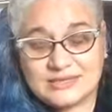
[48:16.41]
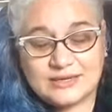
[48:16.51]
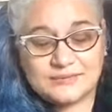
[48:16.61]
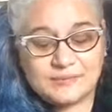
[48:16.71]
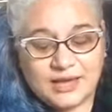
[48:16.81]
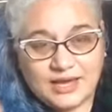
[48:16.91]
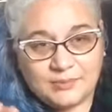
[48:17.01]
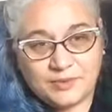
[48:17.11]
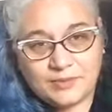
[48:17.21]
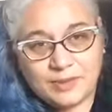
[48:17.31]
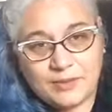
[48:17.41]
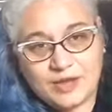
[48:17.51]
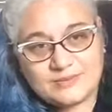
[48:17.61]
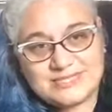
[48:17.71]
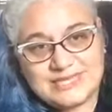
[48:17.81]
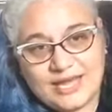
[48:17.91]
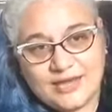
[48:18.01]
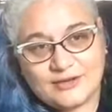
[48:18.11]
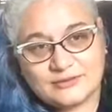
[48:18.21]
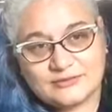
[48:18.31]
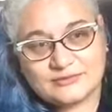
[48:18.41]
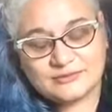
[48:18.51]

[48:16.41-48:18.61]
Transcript: I put my palms down